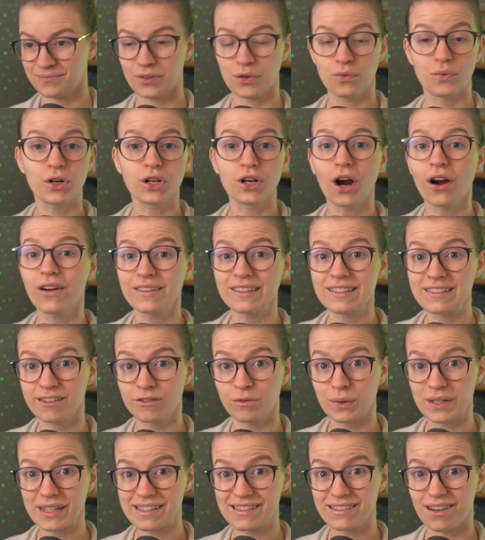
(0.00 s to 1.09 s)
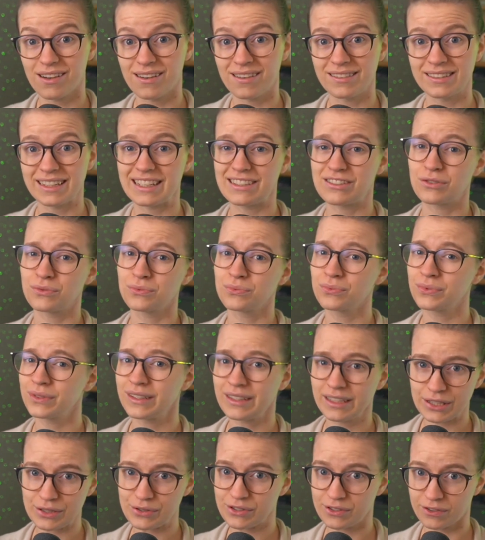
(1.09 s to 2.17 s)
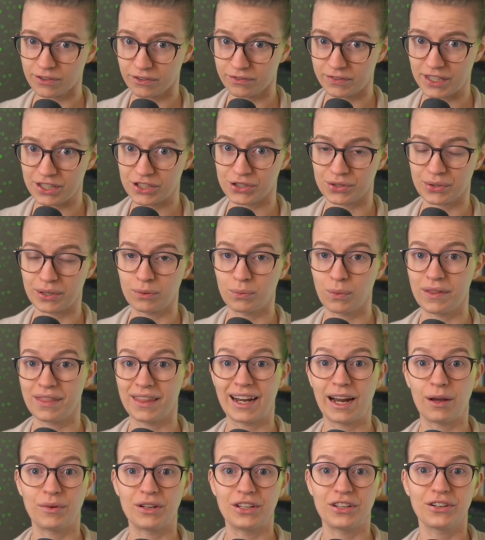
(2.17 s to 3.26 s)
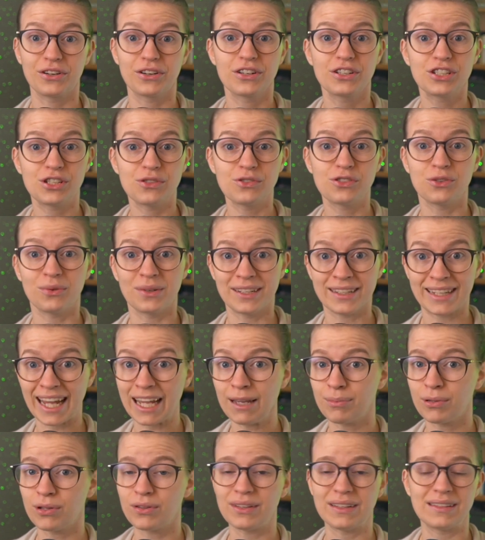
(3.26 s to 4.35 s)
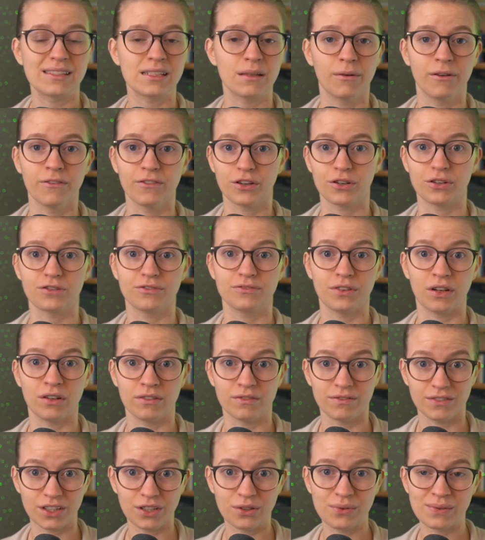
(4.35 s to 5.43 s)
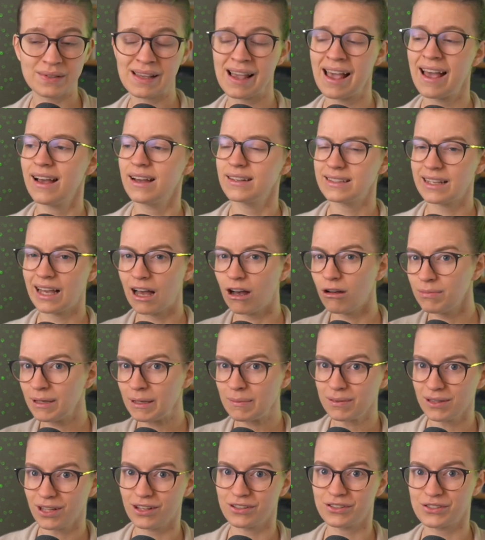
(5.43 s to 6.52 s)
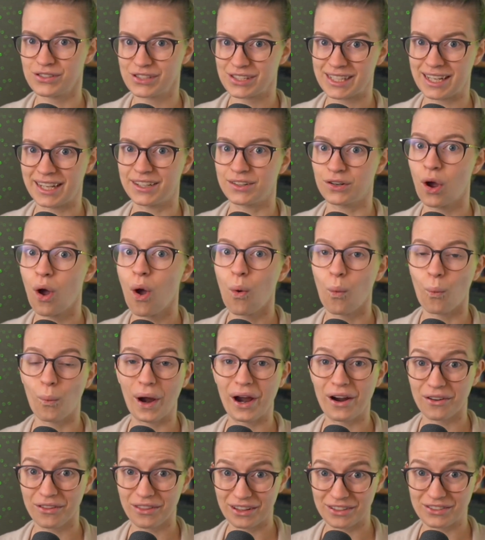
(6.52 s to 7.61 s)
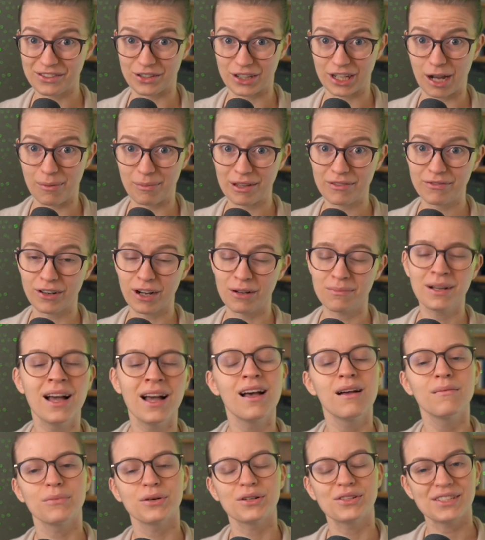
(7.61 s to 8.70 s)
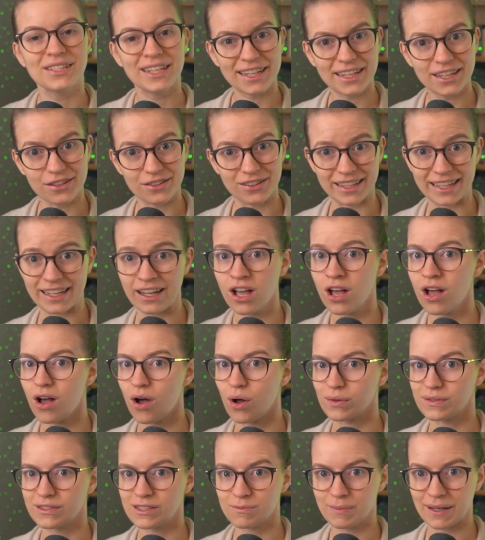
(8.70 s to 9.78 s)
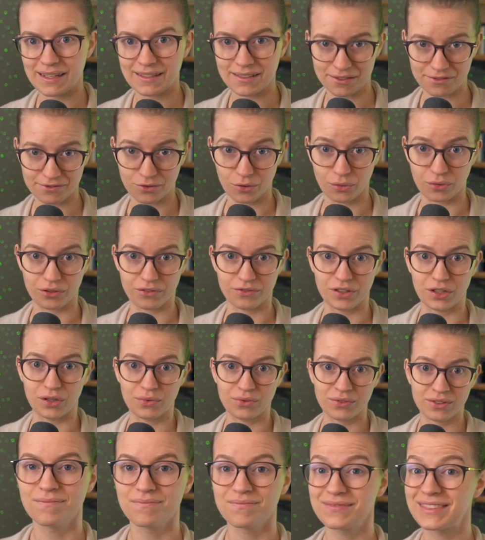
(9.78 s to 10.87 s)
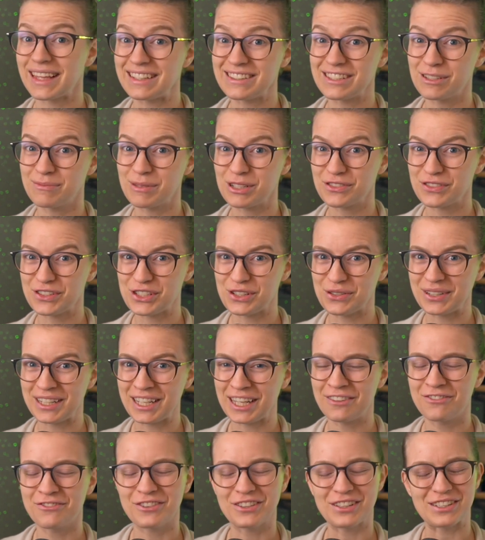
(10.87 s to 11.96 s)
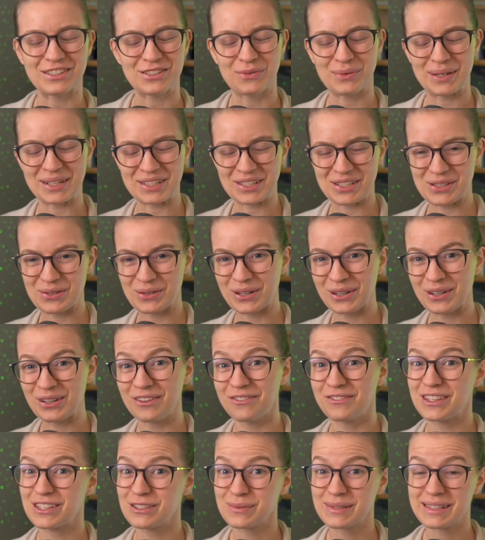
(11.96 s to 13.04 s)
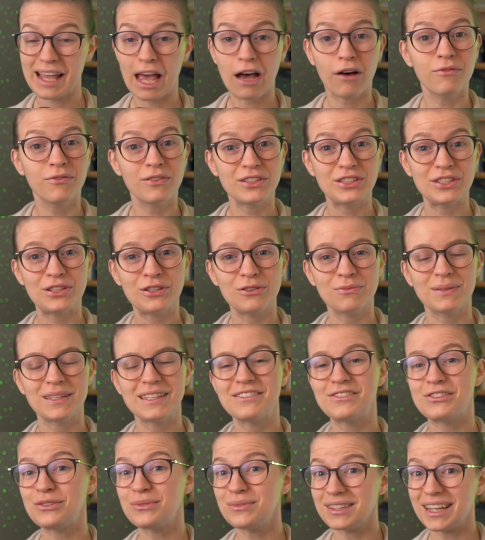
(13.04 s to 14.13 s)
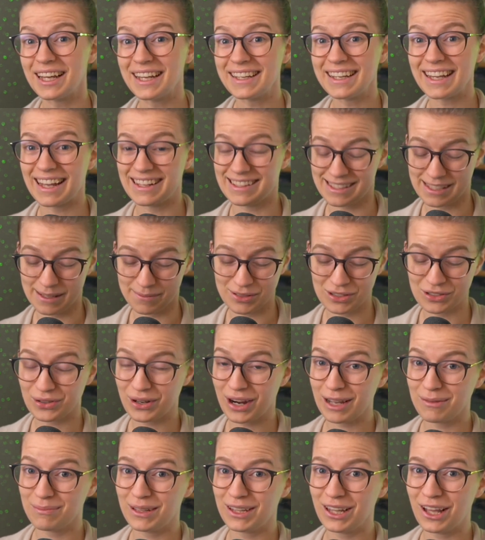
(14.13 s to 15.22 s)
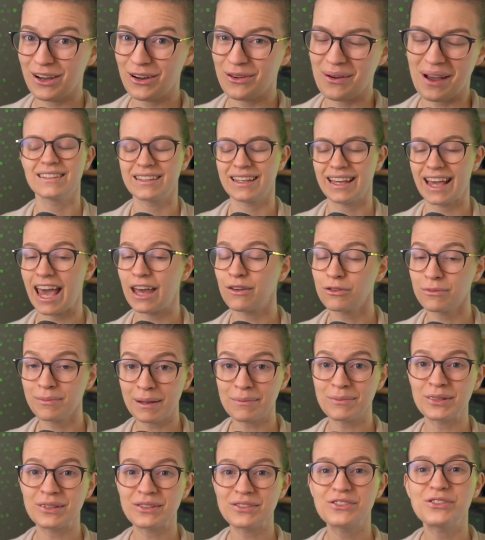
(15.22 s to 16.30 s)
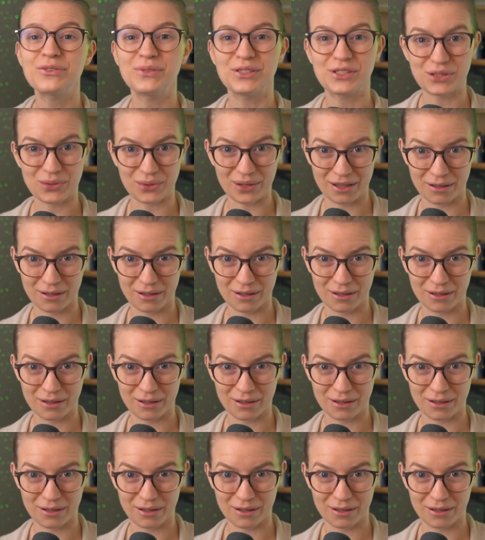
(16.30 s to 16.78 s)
Regardless of what it's called, it's a really useful feature and one that I would encourage you to enable in some of your default views to help people understand where things are coming from, particularly on space and folder views. Thanks so much for tuning in for this quick tutorial. If this was helpful to you, please do like and subscribe below, and remember to enjoy the